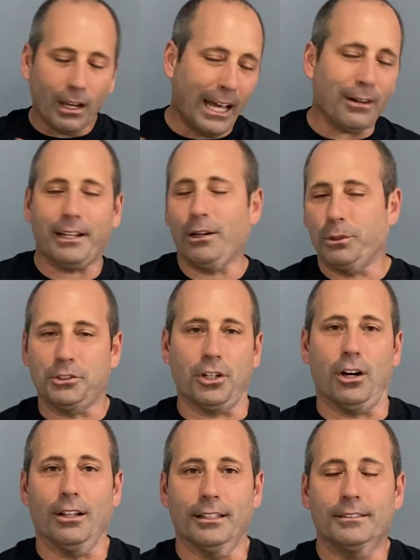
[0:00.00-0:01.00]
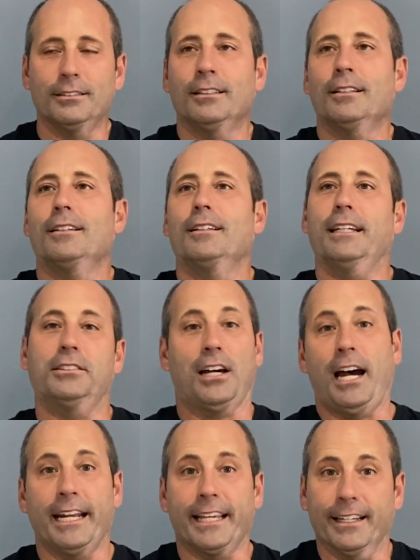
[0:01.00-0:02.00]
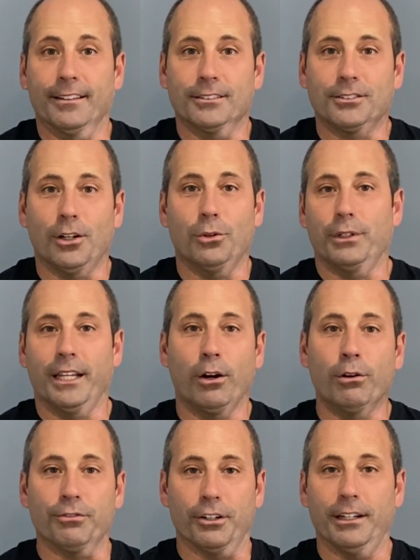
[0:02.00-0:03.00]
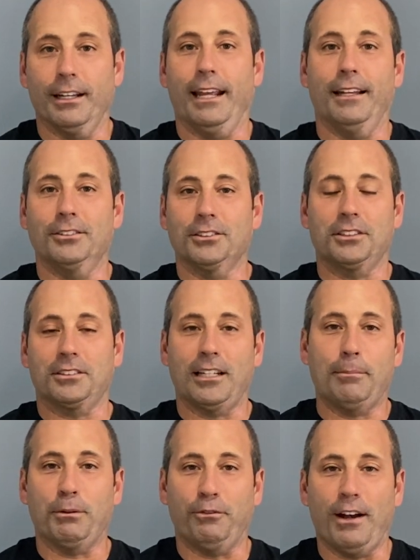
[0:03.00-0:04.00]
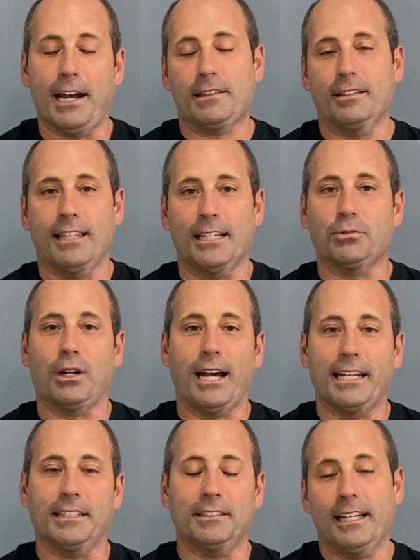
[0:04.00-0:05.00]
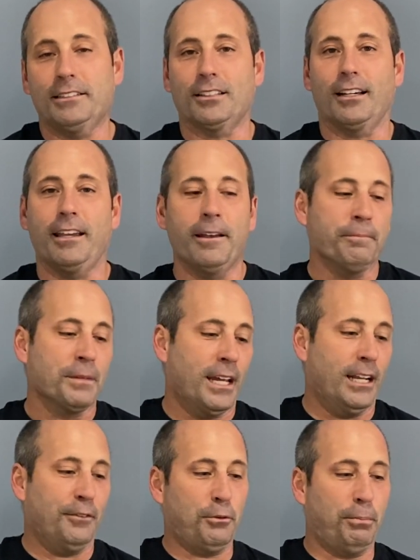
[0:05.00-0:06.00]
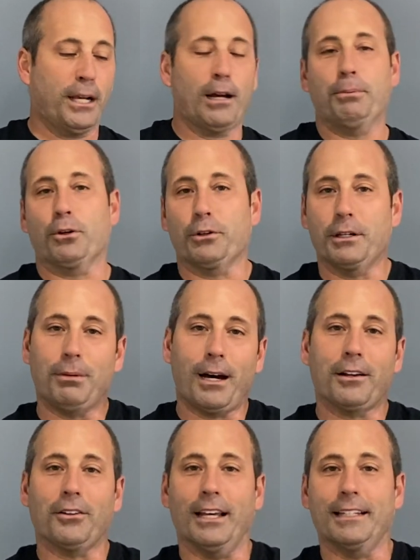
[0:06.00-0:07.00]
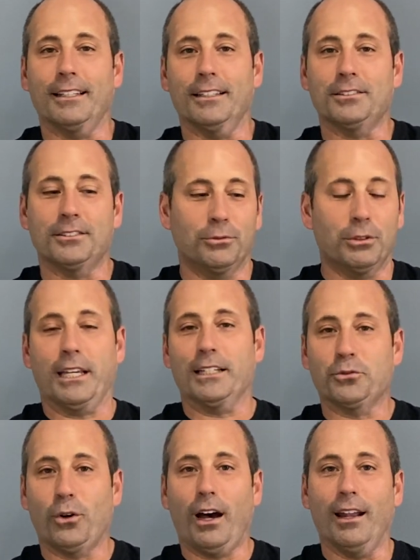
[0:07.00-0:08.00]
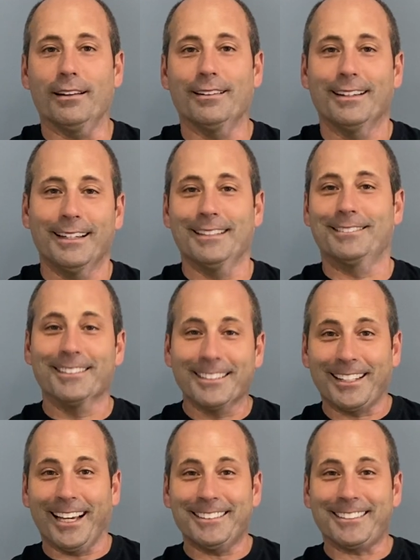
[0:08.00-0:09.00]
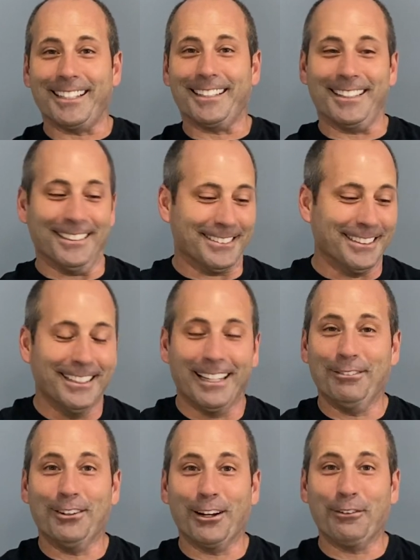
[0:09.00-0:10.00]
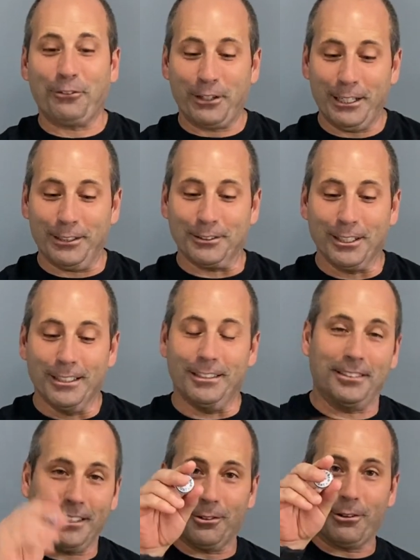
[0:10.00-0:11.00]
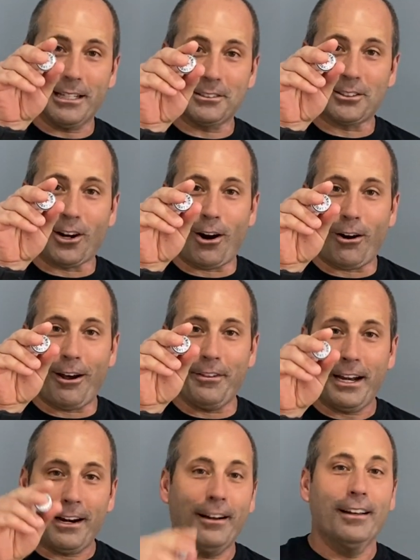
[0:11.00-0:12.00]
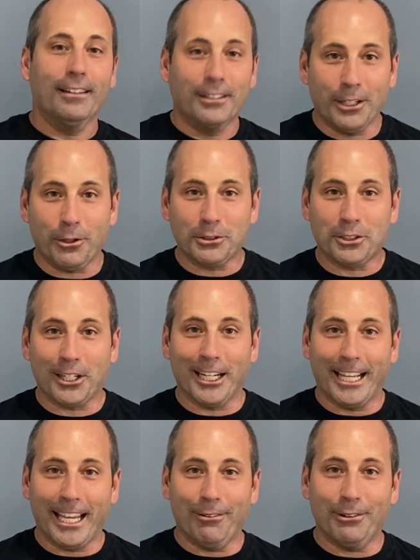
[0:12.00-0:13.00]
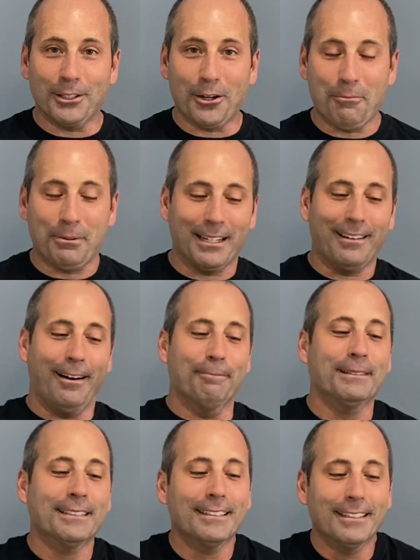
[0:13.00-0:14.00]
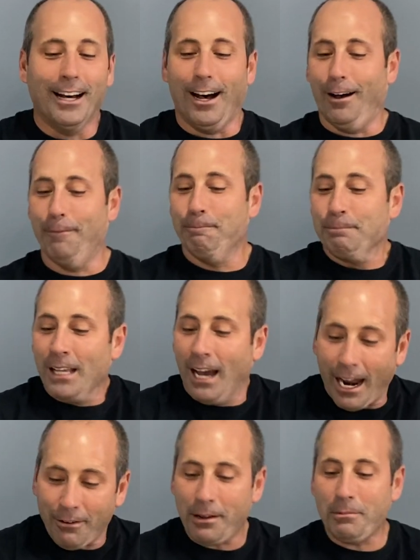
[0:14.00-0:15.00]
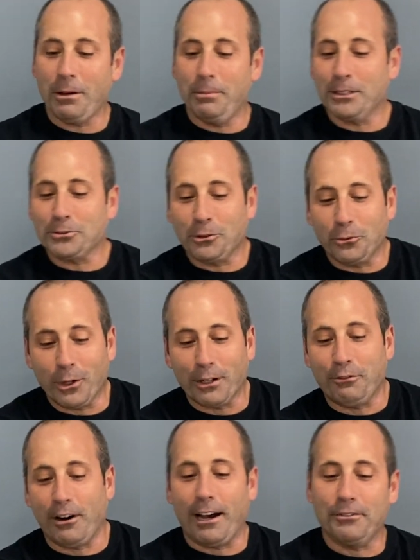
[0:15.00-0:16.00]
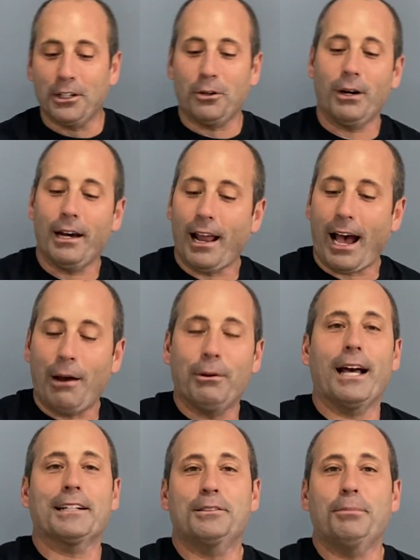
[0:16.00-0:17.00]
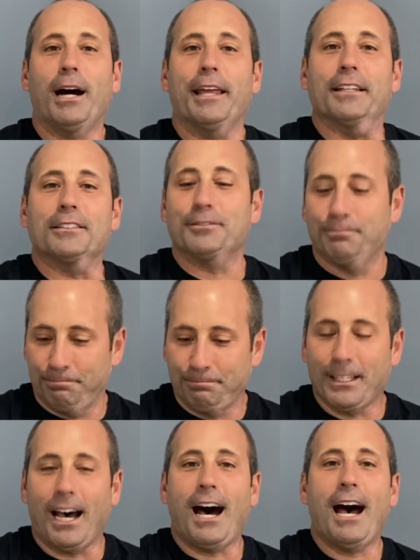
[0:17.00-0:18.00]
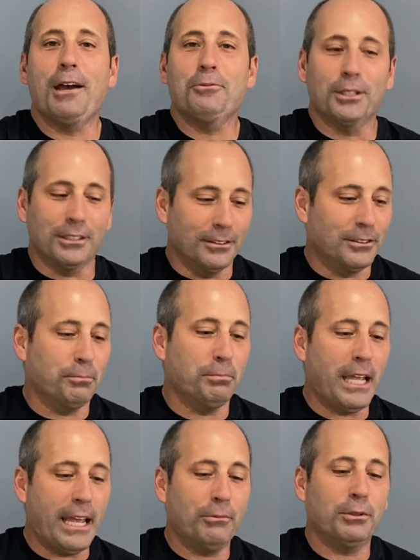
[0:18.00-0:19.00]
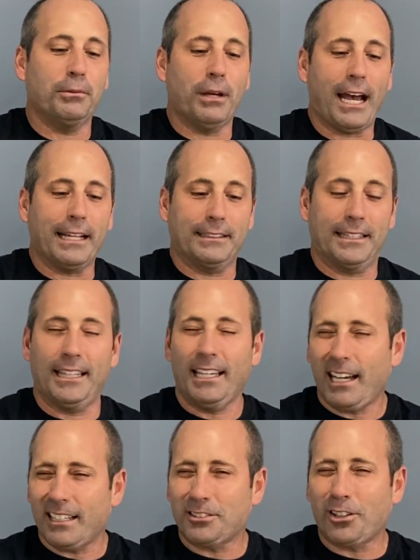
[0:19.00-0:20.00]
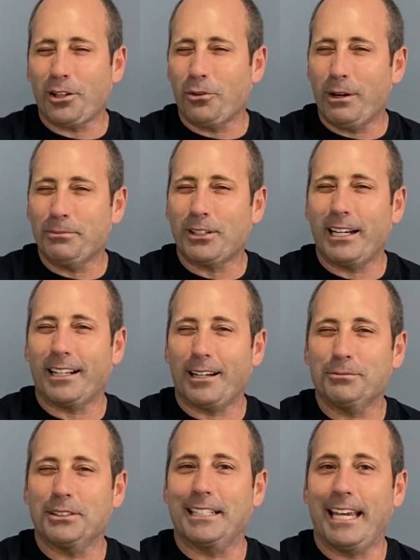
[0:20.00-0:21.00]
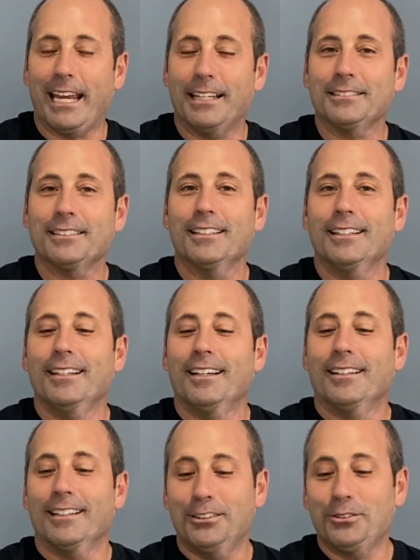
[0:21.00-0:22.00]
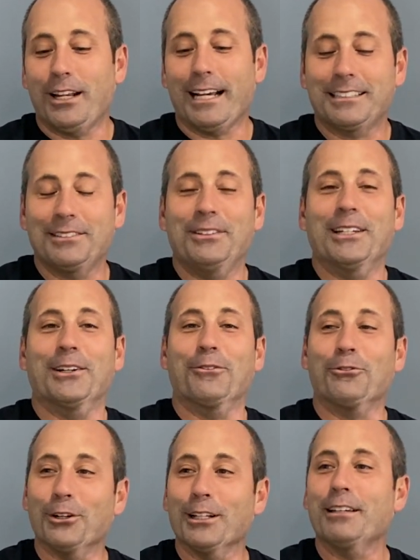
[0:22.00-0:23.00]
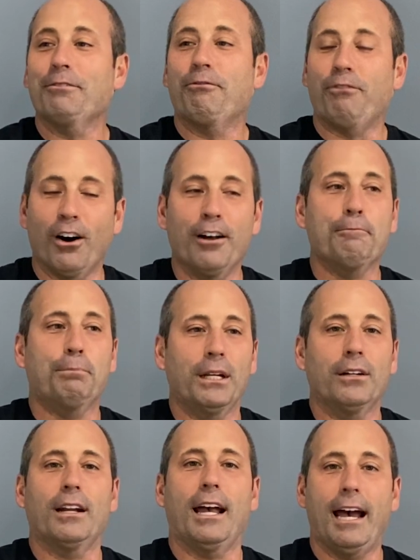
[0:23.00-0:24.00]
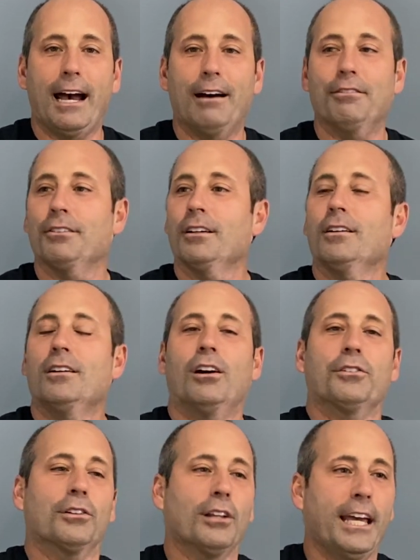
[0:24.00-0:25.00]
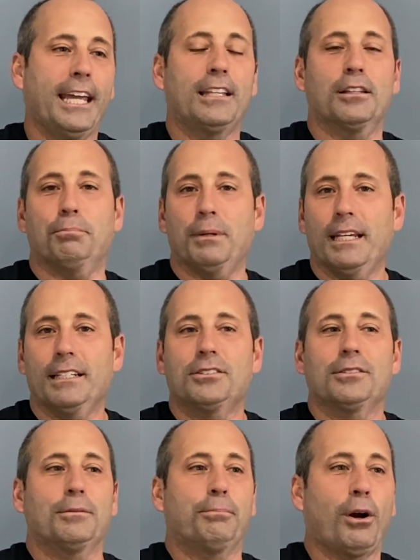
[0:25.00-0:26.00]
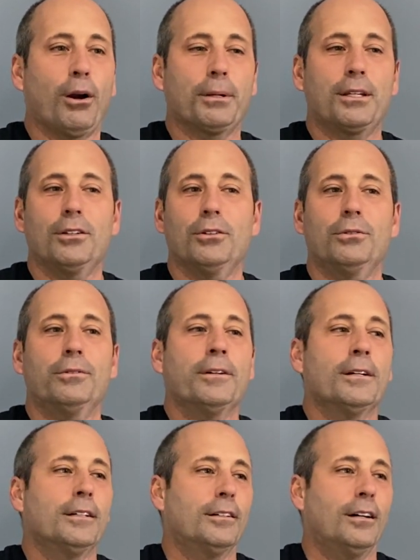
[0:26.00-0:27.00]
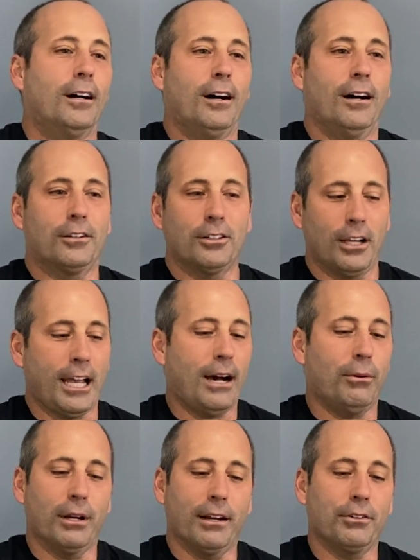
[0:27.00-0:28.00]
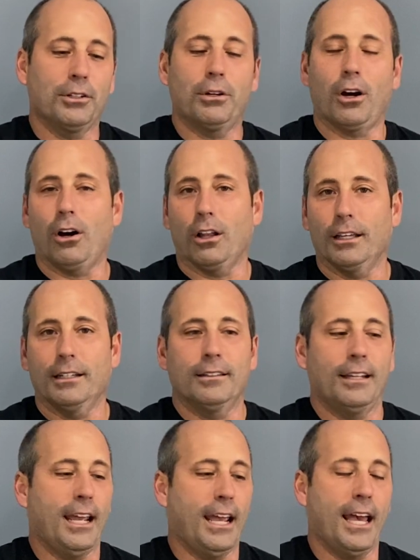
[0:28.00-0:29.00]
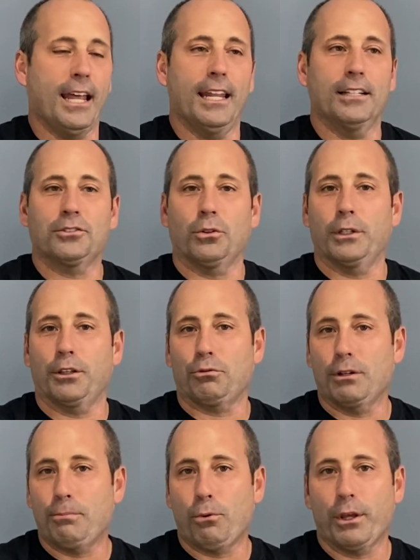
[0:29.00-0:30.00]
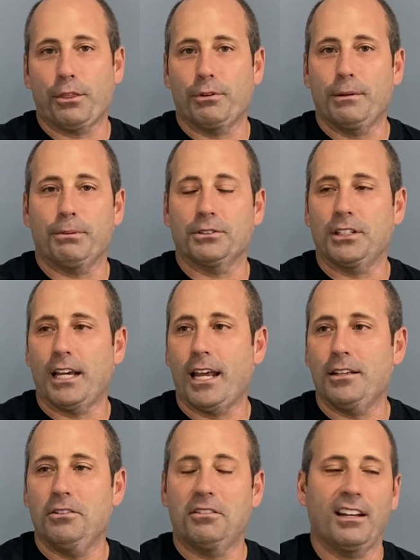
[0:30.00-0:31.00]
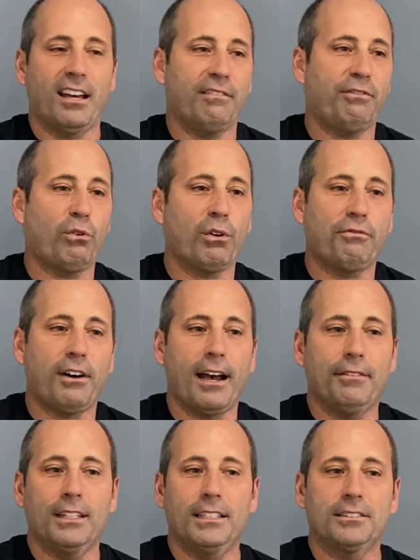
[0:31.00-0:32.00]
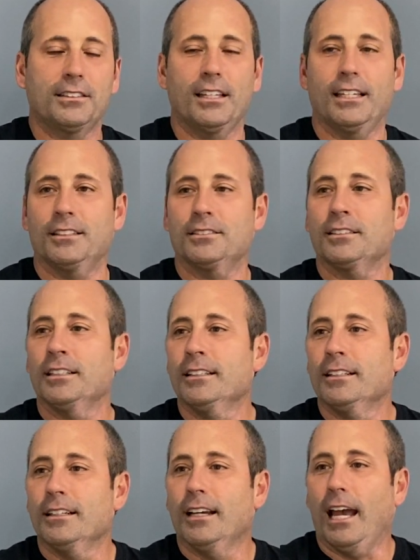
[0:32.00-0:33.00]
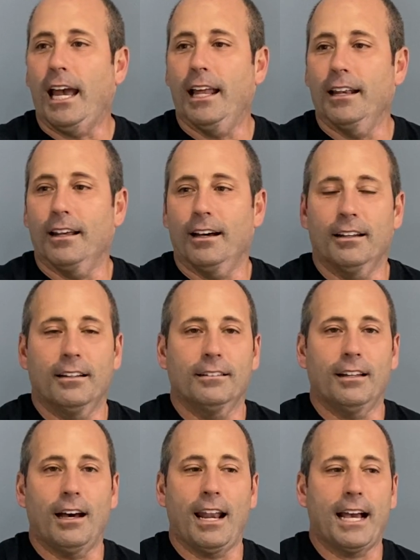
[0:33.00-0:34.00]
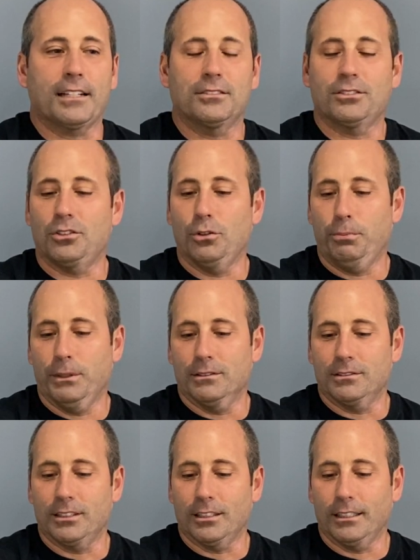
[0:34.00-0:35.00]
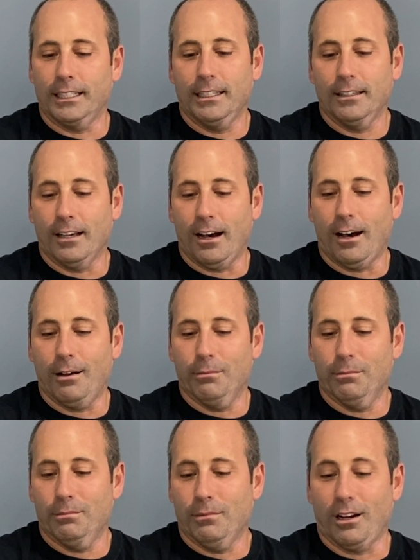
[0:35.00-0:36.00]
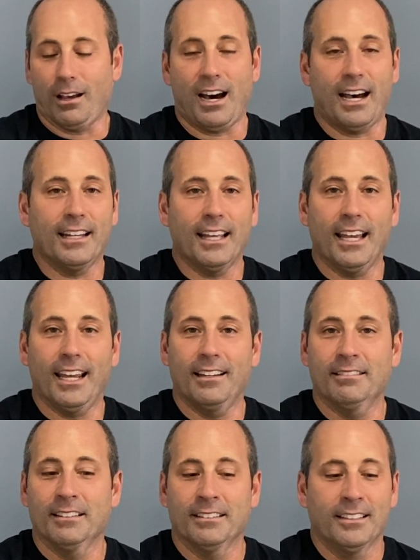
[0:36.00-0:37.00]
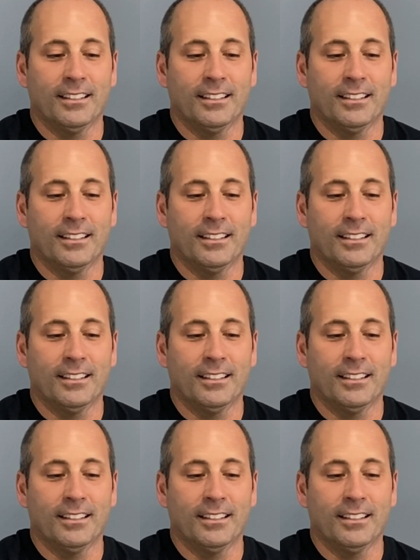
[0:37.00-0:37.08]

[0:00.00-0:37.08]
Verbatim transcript: I don't care what you call it. It's Heineken, so get over it and just accept the fact that that's what Heineken tastes like. And if you pick up a green bottle like this, well, guess what? It's gonna taste like this. They've done it for years. You see the red star on there? You know what you're gonna get when you open it up. Um, I rate my beer between one and five. You know what? I would actually buy this. I would, it would, I think I saw on the website it comes in cans. This would actually be a really fun beer to have on the lake, the beach, the barbecue. Uh, cookout, whatever you call it, and it's only three point three percent. You can have four or five of these things and uh, not act stupid and silly um, on a hot day.